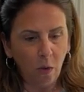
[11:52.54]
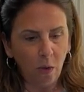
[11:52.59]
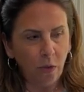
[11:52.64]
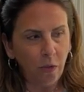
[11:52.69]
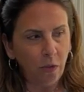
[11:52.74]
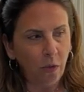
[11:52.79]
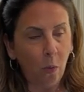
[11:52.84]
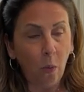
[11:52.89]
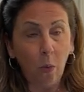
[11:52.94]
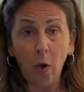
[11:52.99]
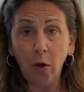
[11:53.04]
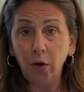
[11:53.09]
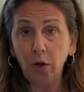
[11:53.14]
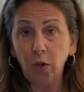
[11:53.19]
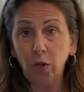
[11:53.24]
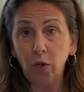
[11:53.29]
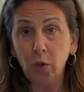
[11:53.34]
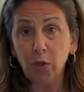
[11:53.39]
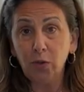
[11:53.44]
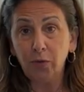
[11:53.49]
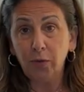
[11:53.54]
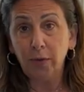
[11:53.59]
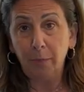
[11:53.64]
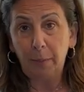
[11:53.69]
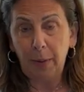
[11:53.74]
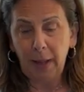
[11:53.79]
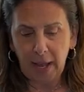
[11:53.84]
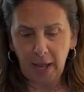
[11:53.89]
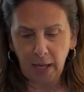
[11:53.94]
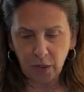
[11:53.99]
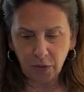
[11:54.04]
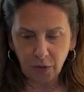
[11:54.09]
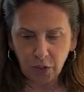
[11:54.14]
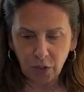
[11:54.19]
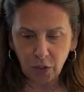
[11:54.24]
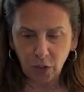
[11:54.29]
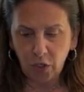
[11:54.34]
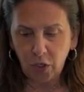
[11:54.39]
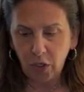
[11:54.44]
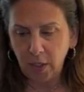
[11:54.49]
the water goes from the pack,
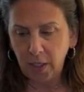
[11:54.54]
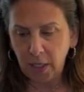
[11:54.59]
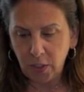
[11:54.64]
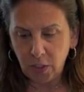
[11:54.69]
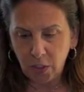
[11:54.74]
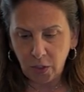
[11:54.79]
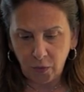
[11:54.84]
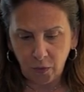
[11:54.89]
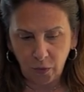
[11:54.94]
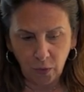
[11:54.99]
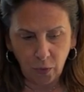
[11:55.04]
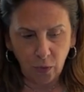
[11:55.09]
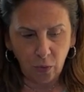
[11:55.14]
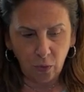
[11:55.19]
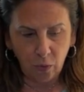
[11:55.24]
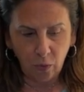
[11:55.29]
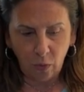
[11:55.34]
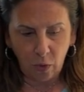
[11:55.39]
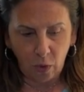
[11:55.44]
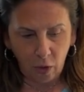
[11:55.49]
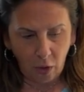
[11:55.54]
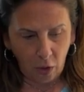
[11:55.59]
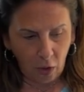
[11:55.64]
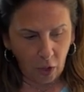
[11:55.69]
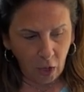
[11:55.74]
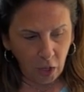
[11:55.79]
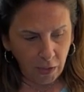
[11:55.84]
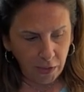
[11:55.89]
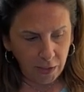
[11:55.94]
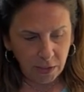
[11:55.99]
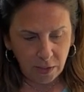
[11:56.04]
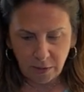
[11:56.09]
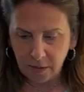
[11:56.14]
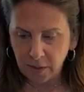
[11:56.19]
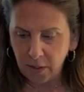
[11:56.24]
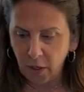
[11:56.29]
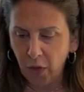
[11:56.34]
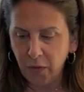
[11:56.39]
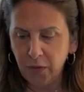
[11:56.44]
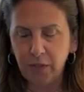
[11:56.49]
circulates through all these,
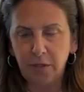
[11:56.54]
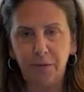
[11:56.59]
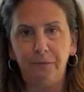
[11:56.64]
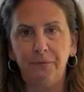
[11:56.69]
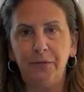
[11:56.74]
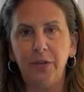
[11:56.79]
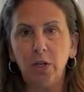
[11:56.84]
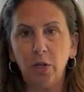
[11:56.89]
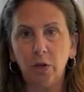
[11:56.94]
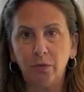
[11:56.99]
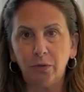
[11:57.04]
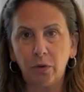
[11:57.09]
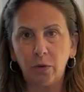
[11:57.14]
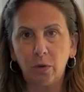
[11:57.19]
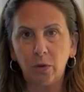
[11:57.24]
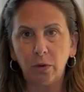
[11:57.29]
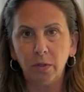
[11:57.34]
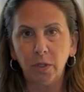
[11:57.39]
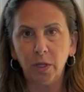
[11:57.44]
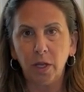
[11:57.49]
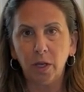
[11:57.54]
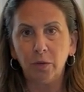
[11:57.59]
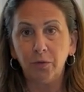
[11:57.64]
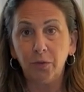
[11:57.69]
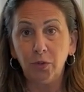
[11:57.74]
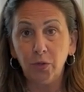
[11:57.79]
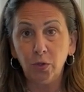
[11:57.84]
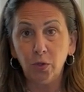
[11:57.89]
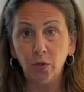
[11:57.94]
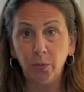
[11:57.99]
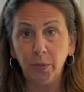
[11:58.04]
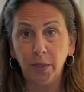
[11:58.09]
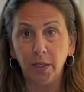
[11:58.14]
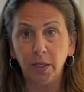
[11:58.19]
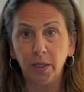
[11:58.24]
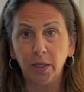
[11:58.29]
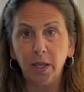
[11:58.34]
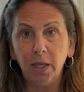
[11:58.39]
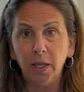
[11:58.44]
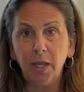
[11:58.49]
all this feet of, of
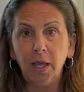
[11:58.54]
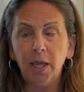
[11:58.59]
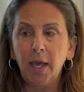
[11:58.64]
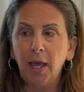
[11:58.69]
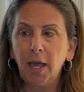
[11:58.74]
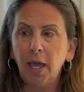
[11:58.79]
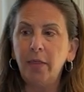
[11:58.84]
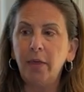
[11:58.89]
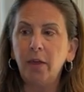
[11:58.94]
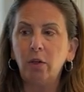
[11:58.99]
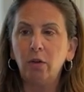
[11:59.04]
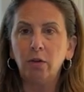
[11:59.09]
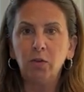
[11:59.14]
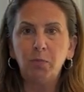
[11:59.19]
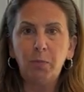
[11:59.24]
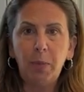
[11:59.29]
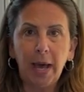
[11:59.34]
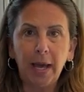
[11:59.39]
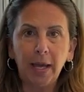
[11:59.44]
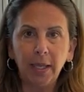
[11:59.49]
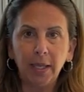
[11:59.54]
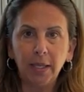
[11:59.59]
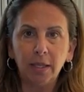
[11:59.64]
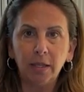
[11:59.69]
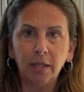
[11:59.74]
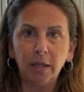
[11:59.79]
tubing, and then goes back in